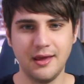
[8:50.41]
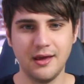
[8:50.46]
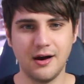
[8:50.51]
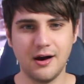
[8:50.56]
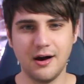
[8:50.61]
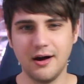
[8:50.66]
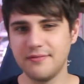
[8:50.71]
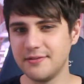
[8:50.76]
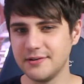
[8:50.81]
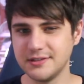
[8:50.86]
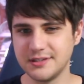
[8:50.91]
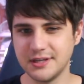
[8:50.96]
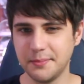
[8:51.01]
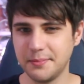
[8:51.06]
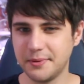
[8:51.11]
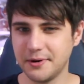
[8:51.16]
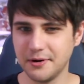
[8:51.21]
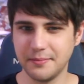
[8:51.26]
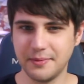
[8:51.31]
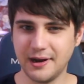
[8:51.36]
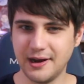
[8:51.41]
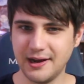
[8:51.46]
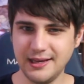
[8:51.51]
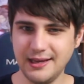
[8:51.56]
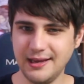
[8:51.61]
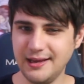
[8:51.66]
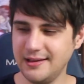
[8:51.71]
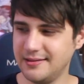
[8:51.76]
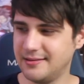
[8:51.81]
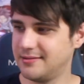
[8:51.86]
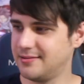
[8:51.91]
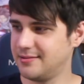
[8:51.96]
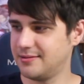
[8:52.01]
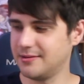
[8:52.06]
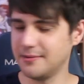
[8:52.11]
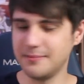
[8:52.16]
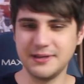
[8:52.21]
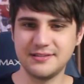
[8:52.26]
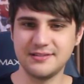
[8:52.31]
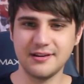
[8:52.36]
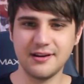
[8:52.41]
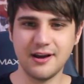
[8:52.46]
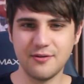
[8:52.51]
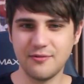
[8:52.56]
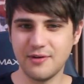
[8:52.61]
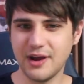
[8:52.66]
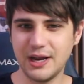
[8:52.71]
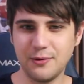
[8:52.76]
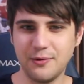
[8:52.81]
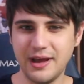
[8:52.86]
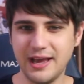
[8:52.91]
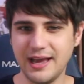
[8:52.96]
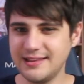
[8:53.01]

offers up her body to Mystagon right away.